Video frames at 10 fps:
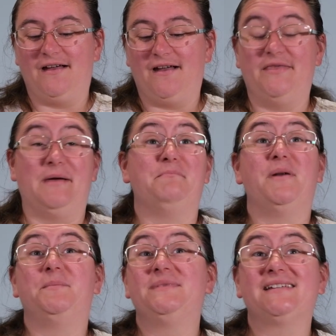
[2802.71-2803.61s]
their
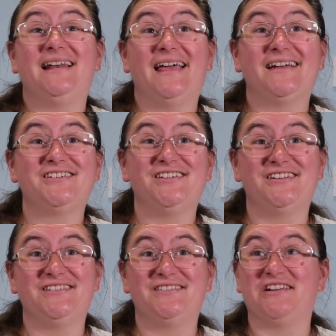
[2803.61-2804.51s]
mum's
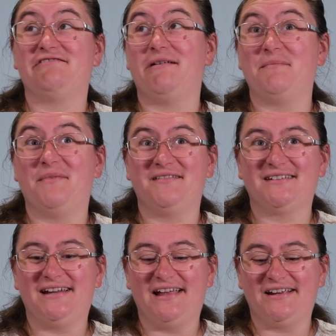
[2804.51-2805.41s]
collections, their grandma's
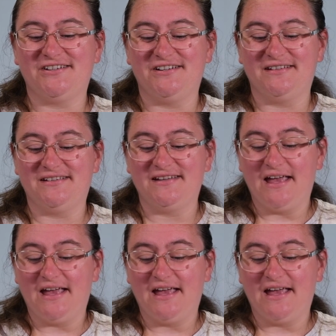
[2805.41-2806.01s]
collections,